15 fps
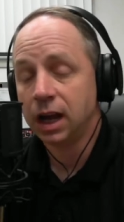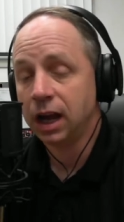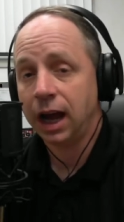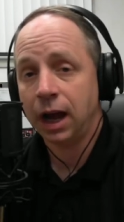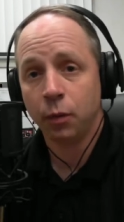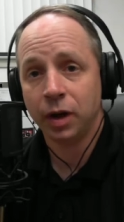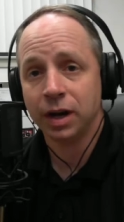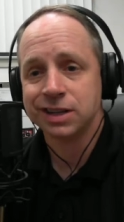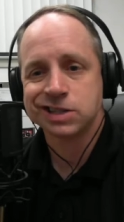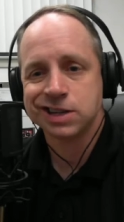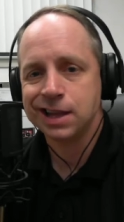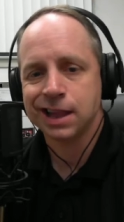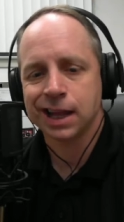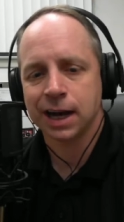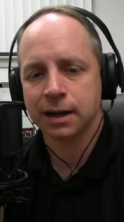i want to say
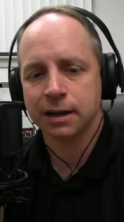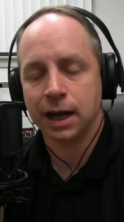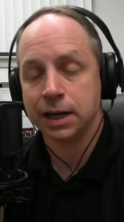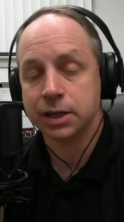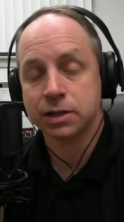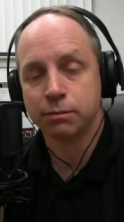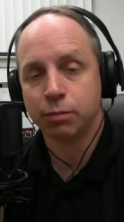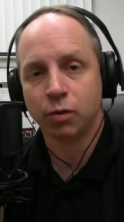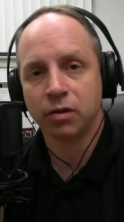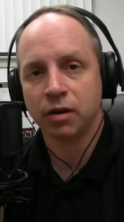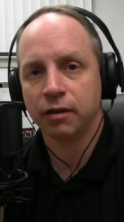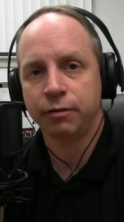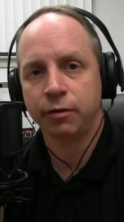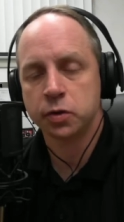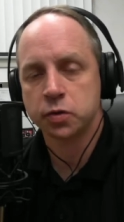that I, I support our
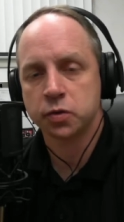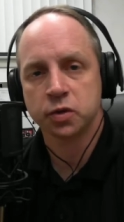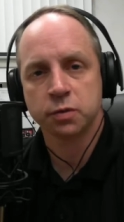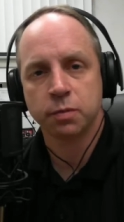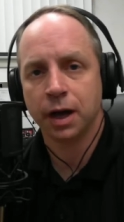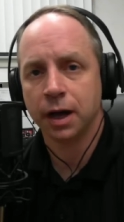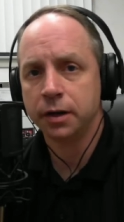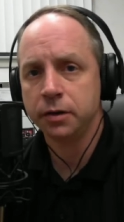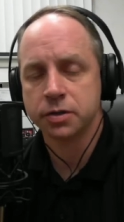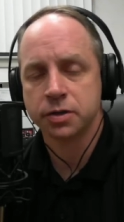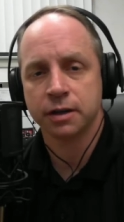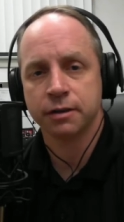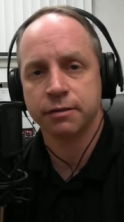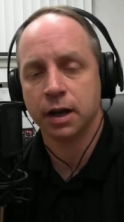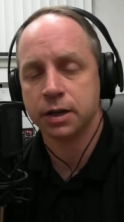first responders
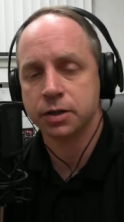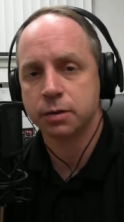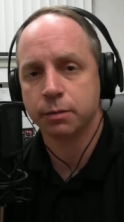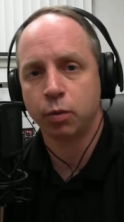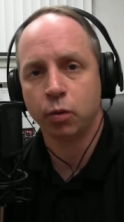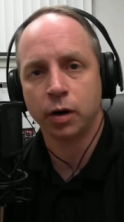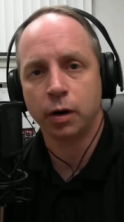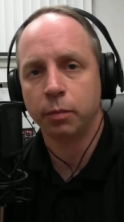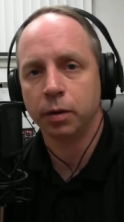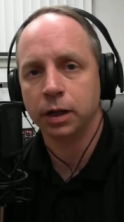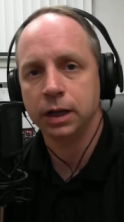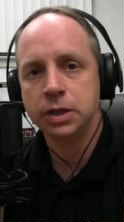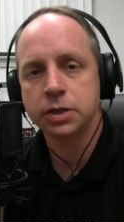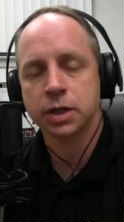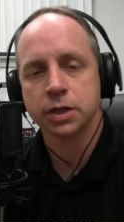I, I support our
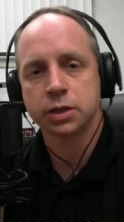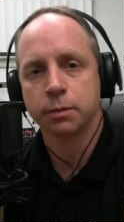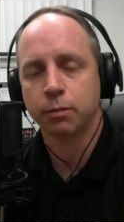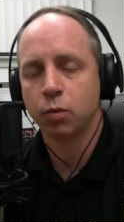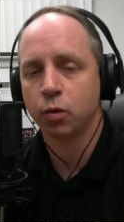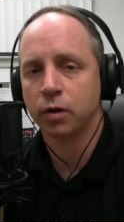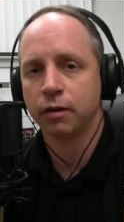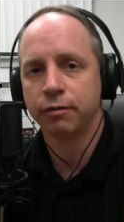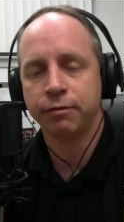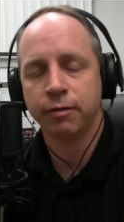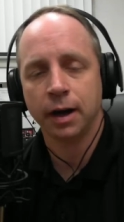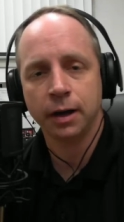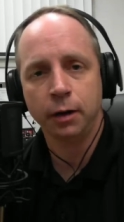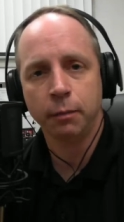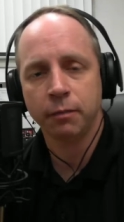police i support our
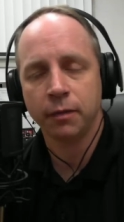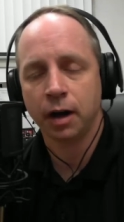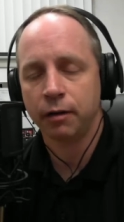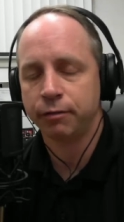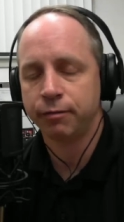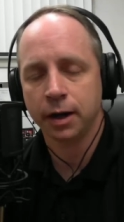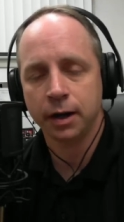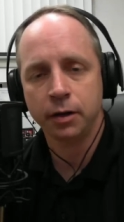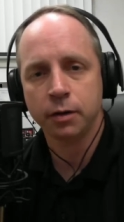fire our fire